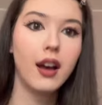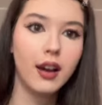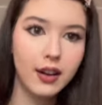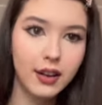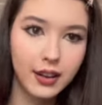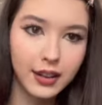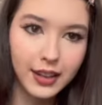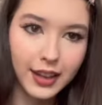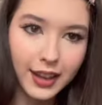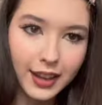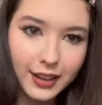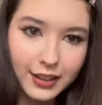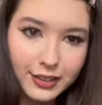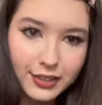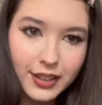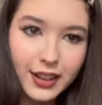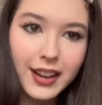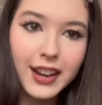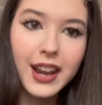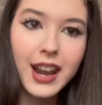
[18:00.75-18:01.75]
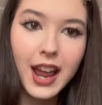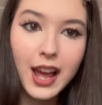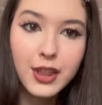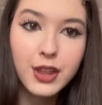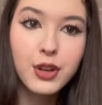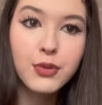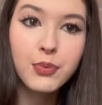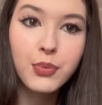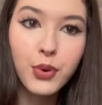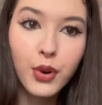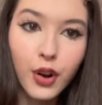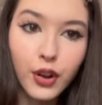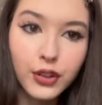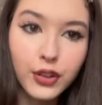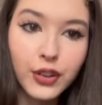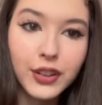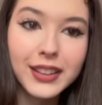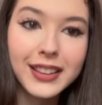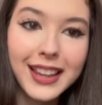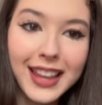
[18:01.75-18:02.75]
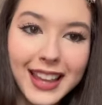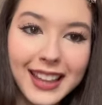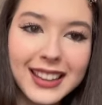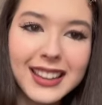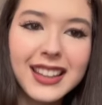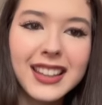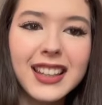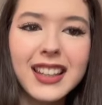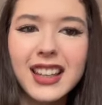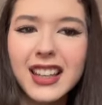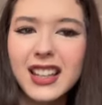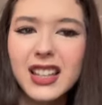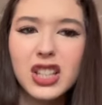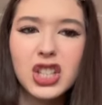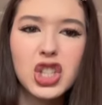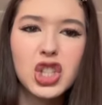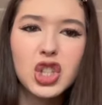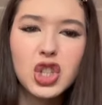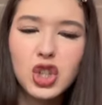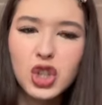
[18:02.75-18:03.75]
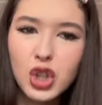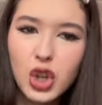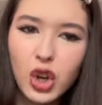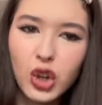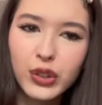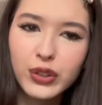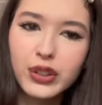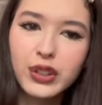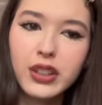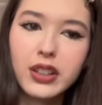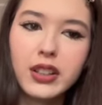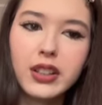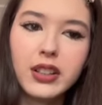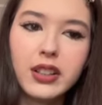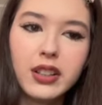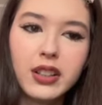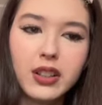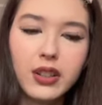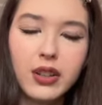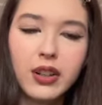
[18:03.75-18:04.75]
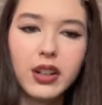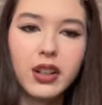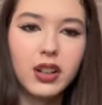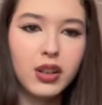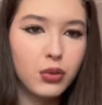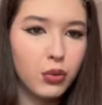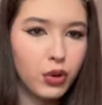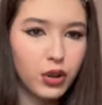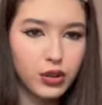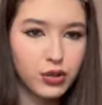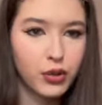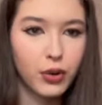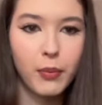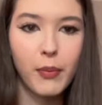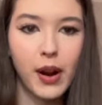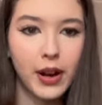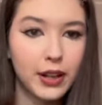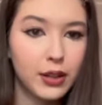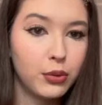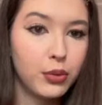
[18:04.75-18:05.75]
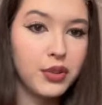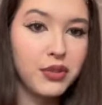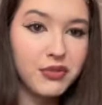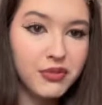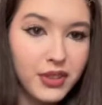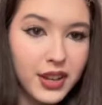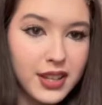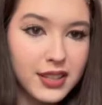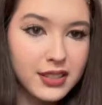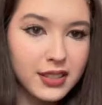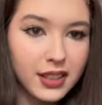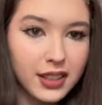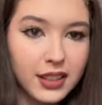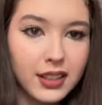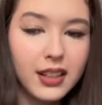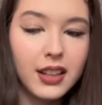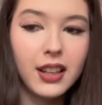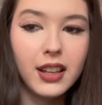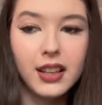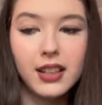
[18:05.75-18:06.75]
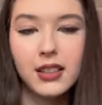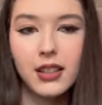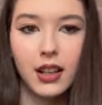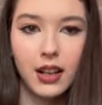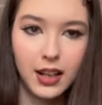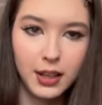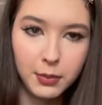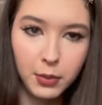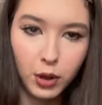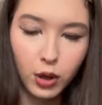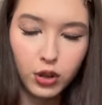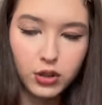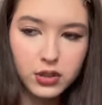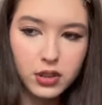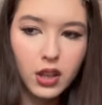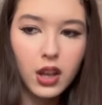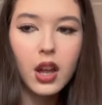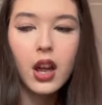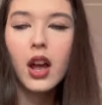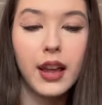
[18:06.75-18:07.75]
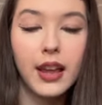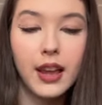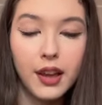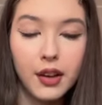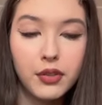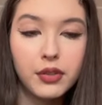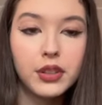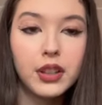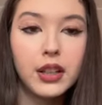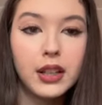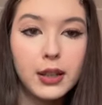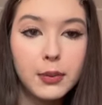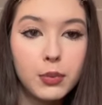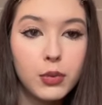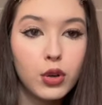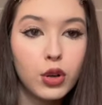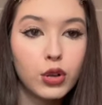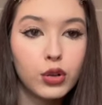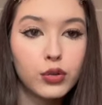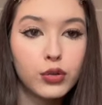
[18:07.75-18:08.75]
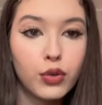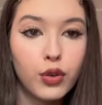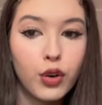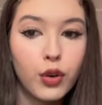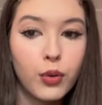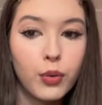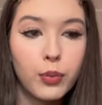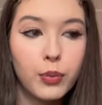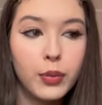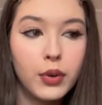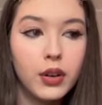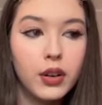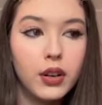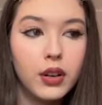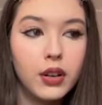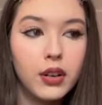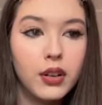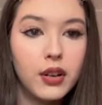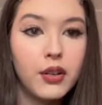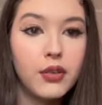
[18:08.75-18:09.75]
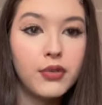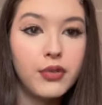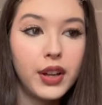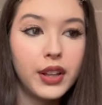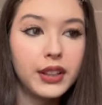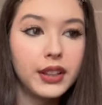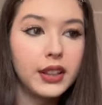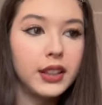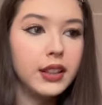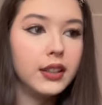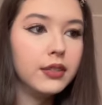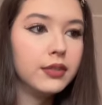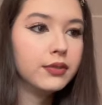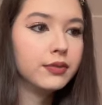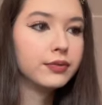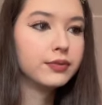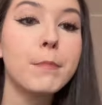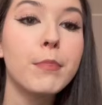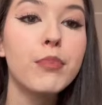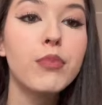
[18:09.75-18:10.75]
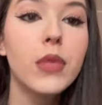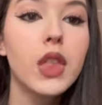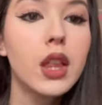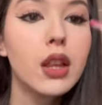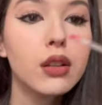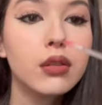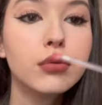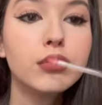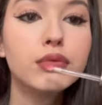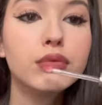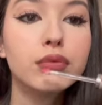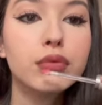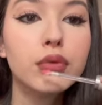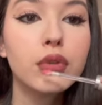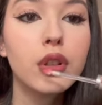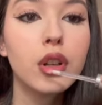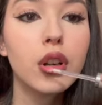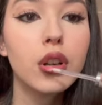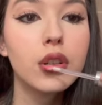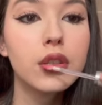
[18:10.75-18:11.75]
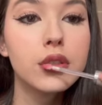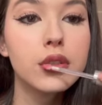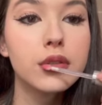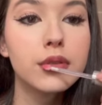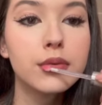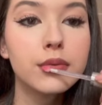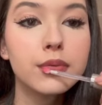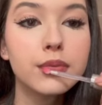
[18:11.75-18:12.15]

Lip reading: Again, another product that it's not worth your money to invest in is lip gloss. I have the lip gloss from Fenty gloss,